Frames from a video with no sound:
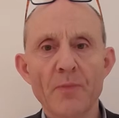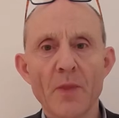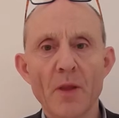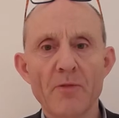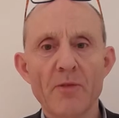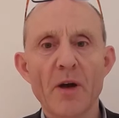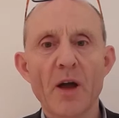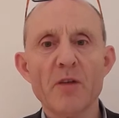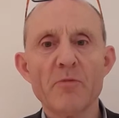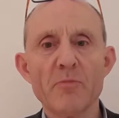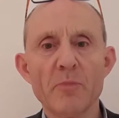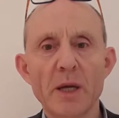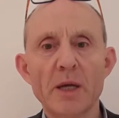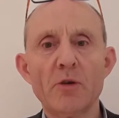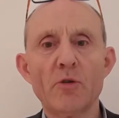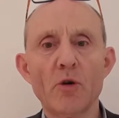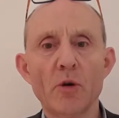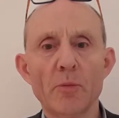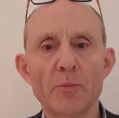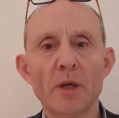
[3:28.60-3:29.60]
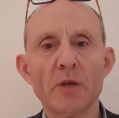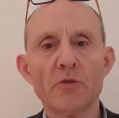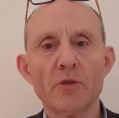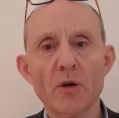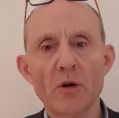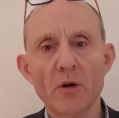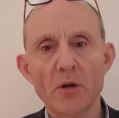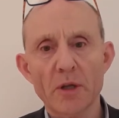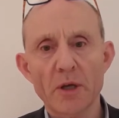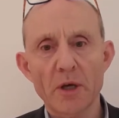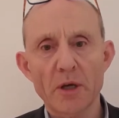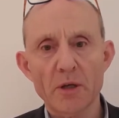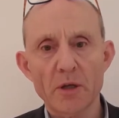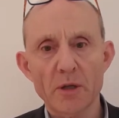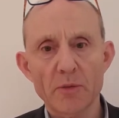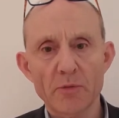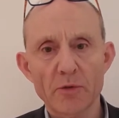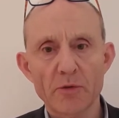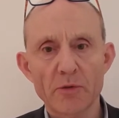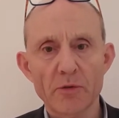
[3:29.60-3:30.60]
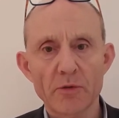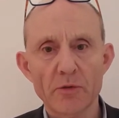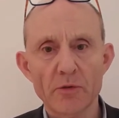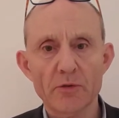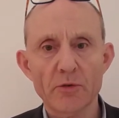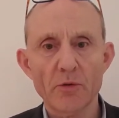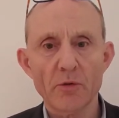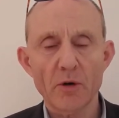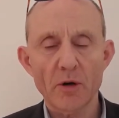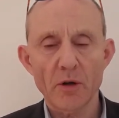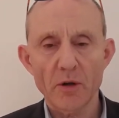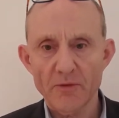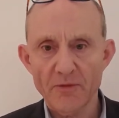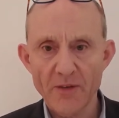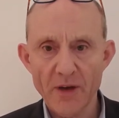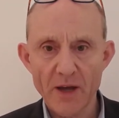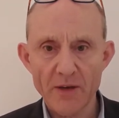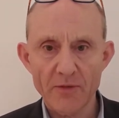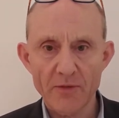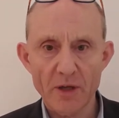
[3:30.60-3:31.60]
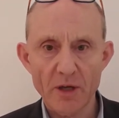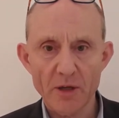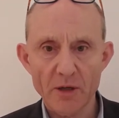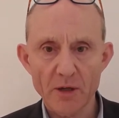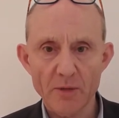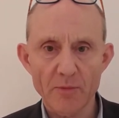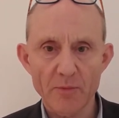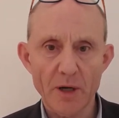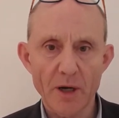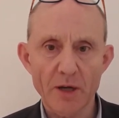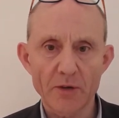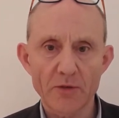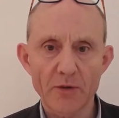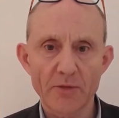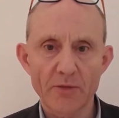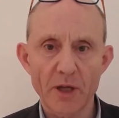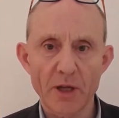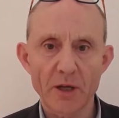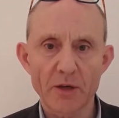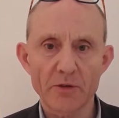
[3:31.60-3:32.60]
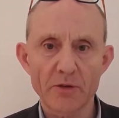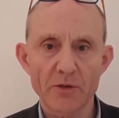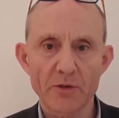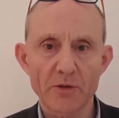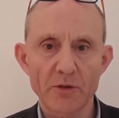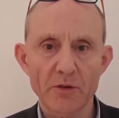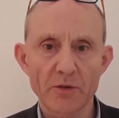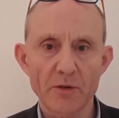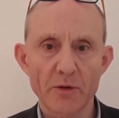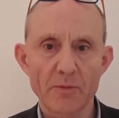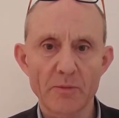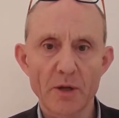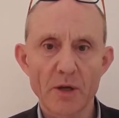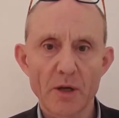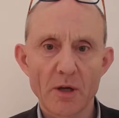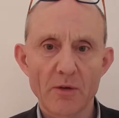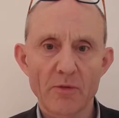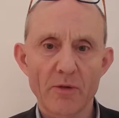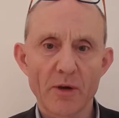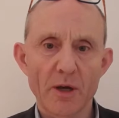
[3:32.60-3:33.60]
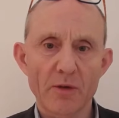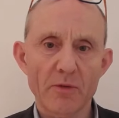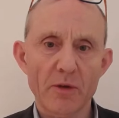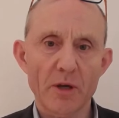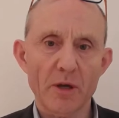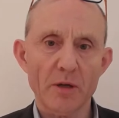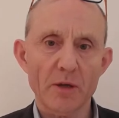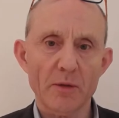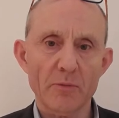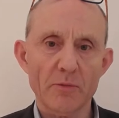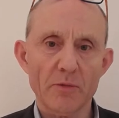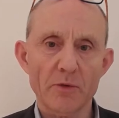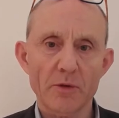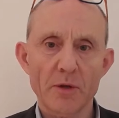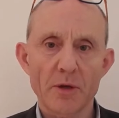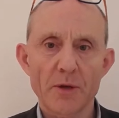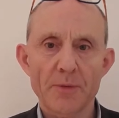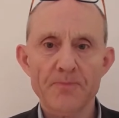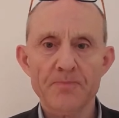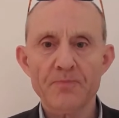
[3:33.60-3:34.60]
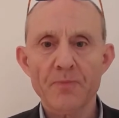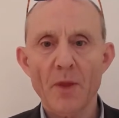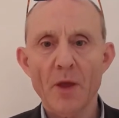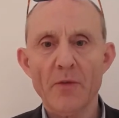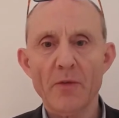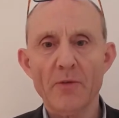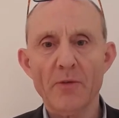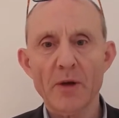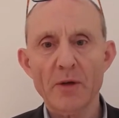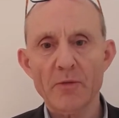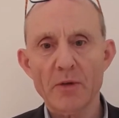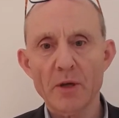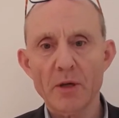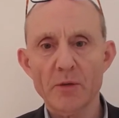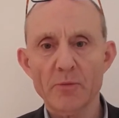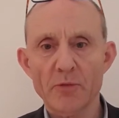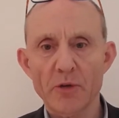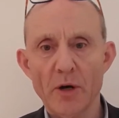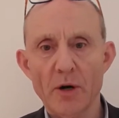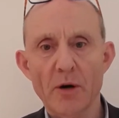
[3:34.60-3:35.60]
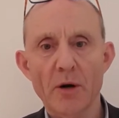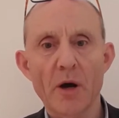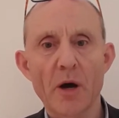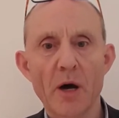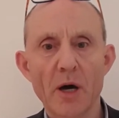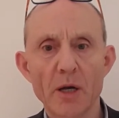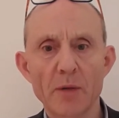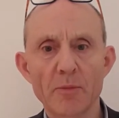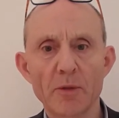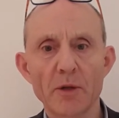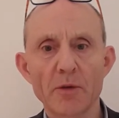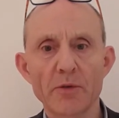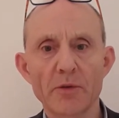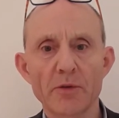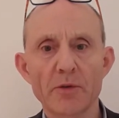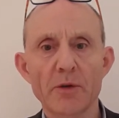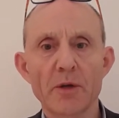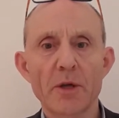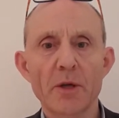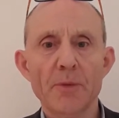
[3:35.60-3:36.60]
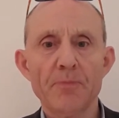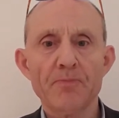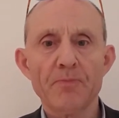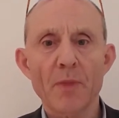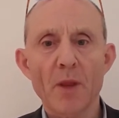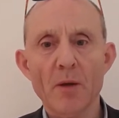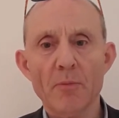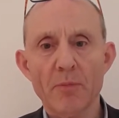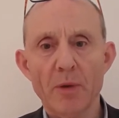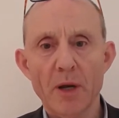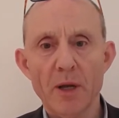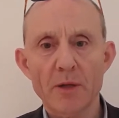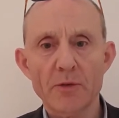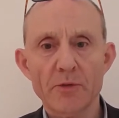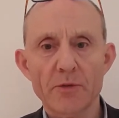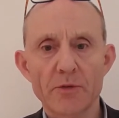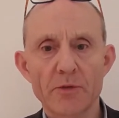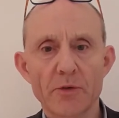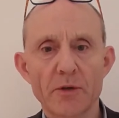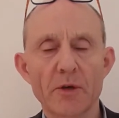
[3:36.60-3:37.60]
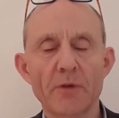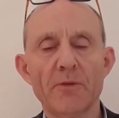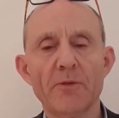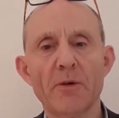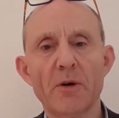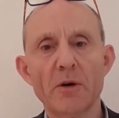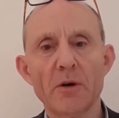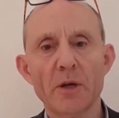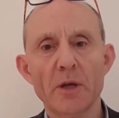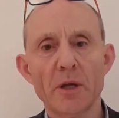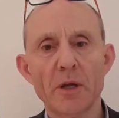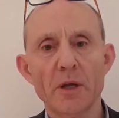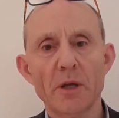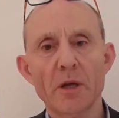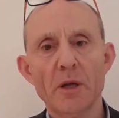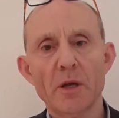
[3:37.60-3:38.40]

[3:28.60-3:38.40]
5 big groupings called kingdoms, the so-called 5 kingdom classification system, 5 kingdoms. And the 5 kingdoms are animals, plants, fungi,